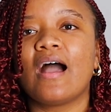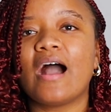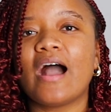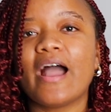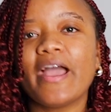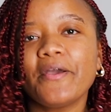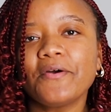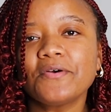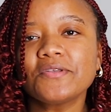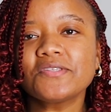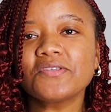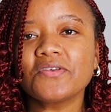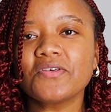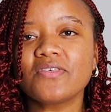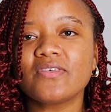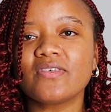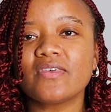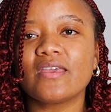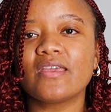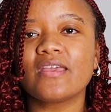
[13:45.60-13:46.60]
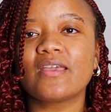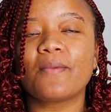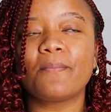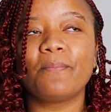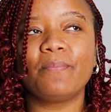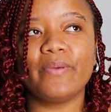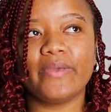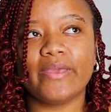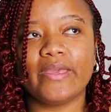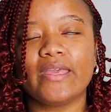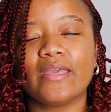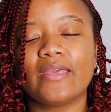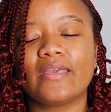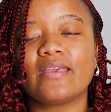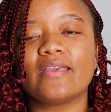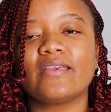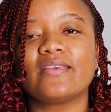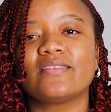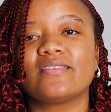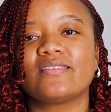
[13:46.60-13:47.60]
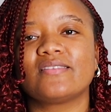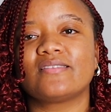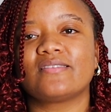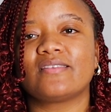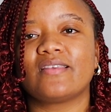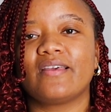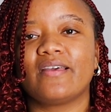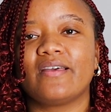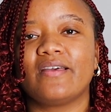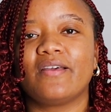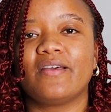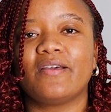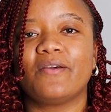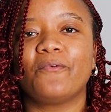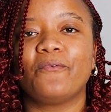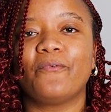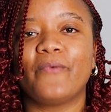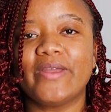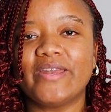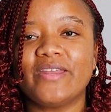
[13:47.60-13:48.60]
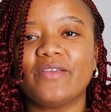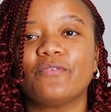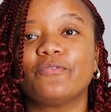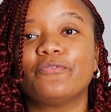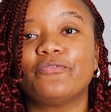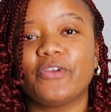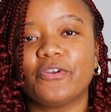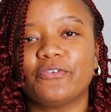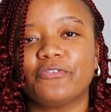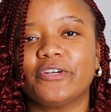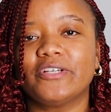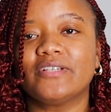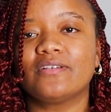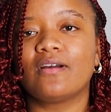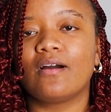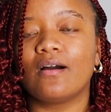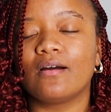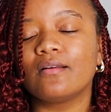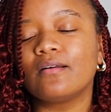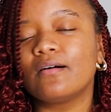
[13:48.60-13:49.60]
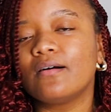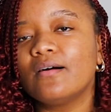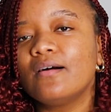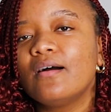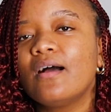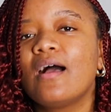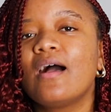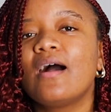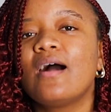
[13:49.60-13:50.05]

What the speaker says: I also think pink is a wedding favorite color.